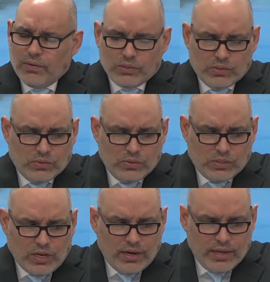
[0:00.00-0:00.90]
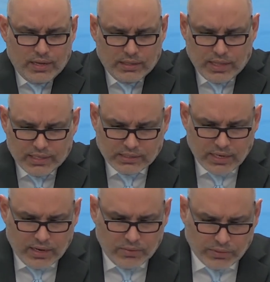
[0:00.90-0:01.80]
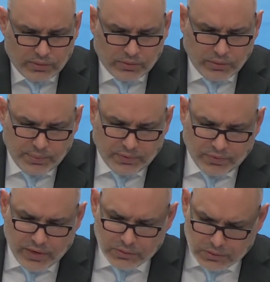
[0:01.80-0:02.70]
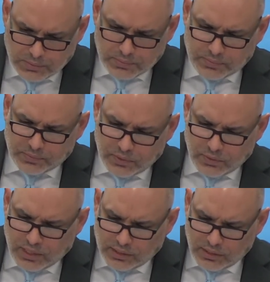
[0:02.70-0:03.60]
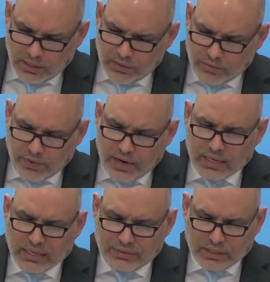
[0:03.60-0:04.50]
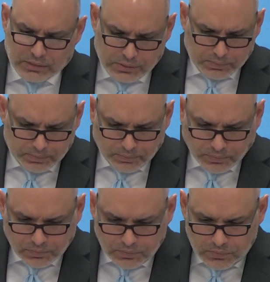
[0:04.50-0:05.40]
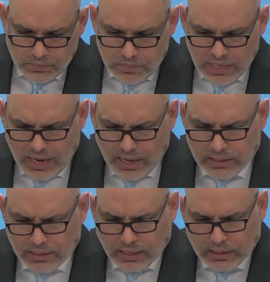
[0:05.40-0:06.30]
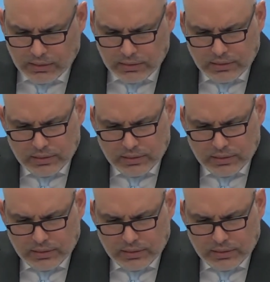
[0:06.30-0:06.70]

I was studying last night with a group of friends. We get together Friday evenings, and uh,